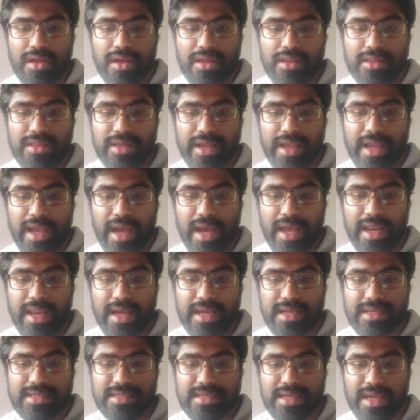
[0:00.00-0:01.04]
The
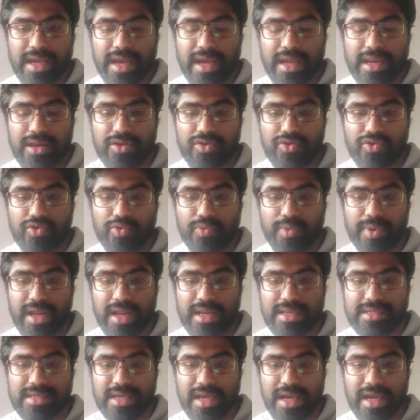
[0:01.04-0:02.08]
Gadites and
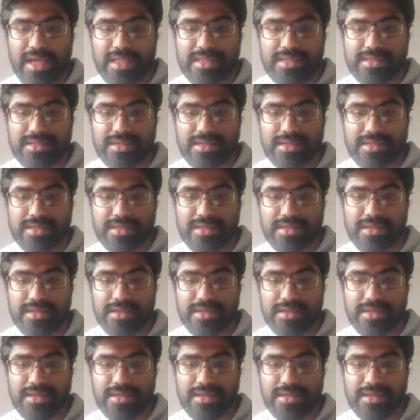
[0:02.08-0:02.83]
Reubenites answered,